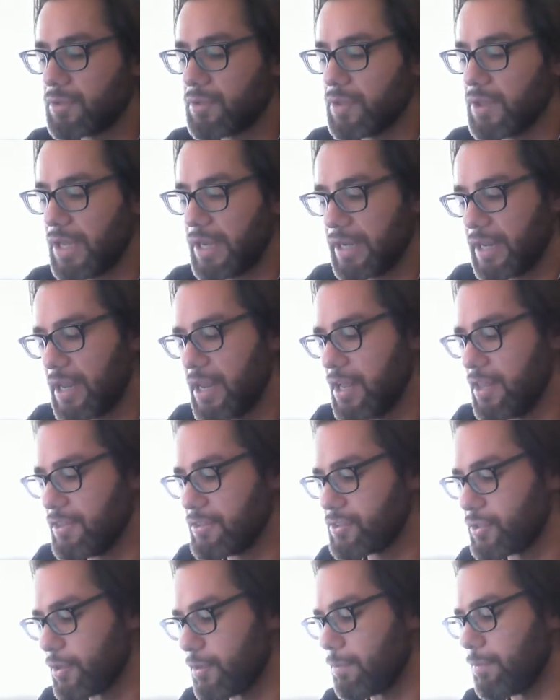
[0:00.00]
like
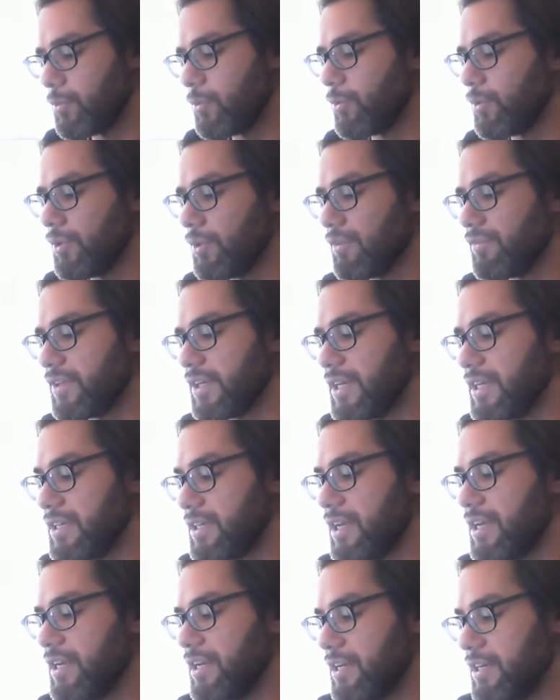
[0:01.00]
the sort of pool of an
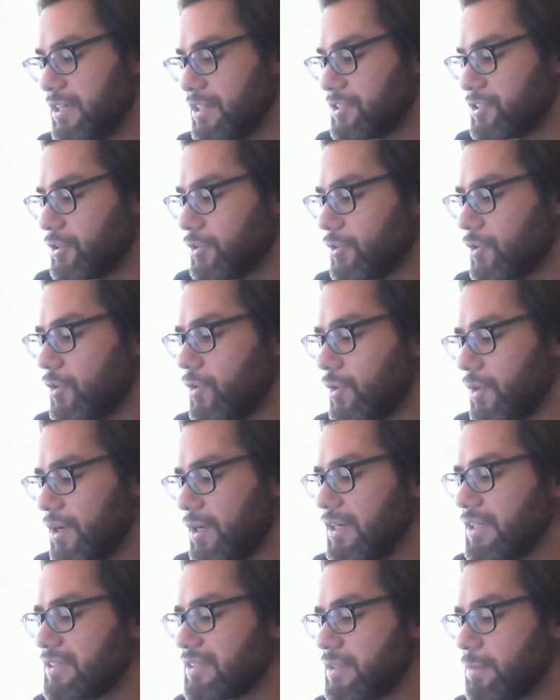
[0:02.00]
initial core
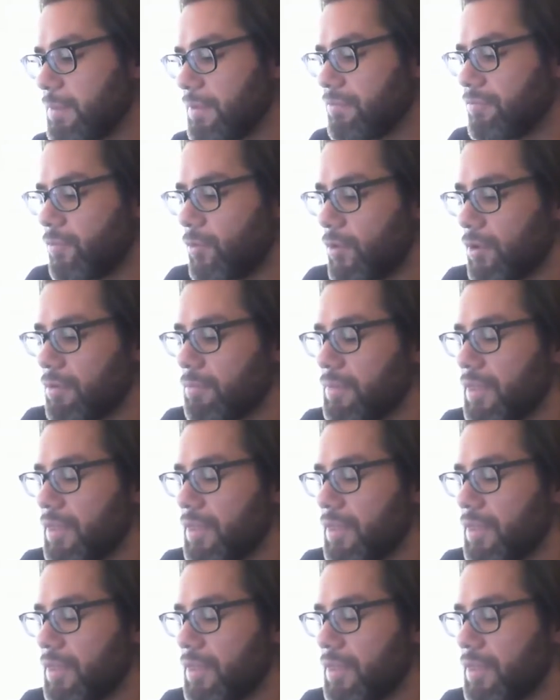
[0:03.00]
needs to be formed,